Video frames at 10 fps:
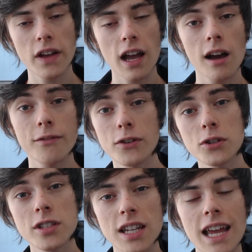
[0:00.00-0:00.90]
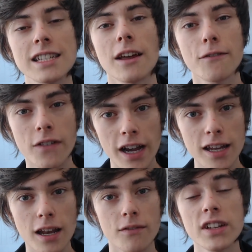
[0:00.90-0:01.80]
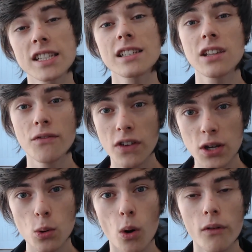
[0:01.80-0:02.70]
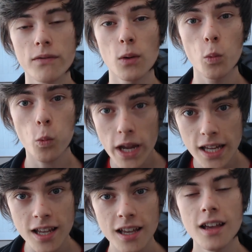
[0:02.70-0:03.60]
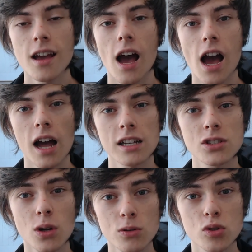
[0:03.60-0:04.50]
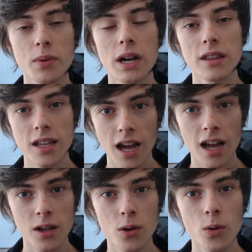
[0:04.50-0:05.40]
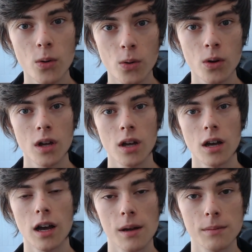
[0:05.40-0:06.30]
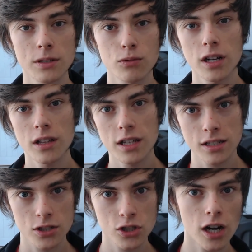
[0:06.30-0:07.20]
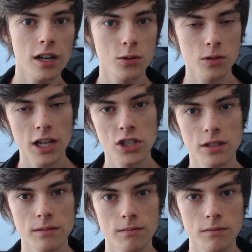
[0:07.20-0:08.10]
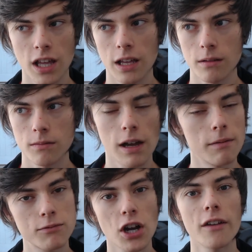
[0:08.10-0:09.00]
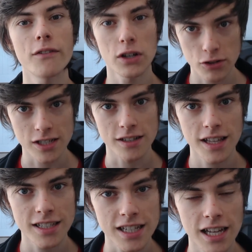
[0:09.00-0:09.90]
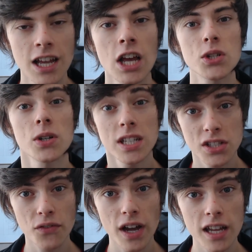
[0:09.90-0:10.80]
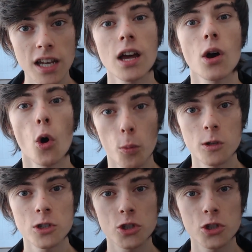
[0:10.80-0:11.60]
thing I have for you today is a Vine. This is the video of the week, and it's also by the guy who is running this charity donation thing. Charity fundraiser, that's it. So here's the Vine, hope you